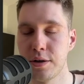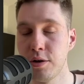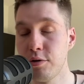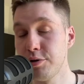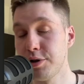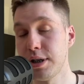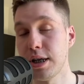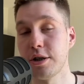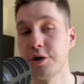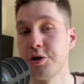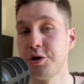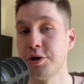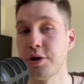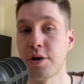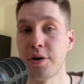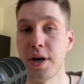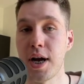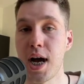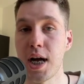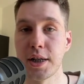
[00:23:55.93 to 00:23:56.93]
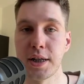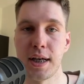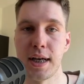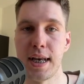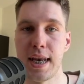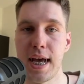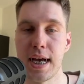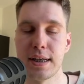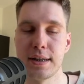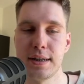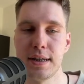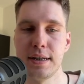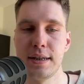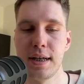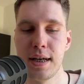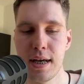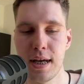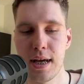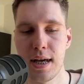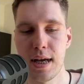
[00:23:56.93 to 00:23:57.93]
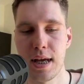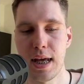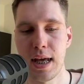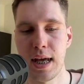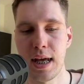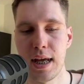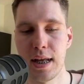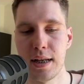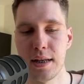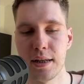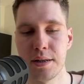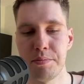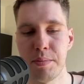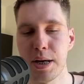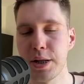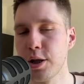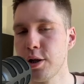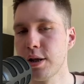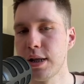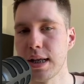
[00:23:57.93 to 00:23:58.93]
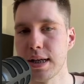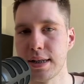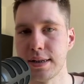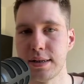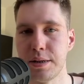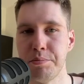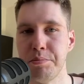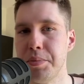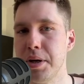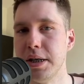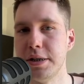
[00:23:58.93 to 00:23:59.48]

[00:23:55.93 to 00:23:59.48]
sections are not connected, and it might look like it's a bit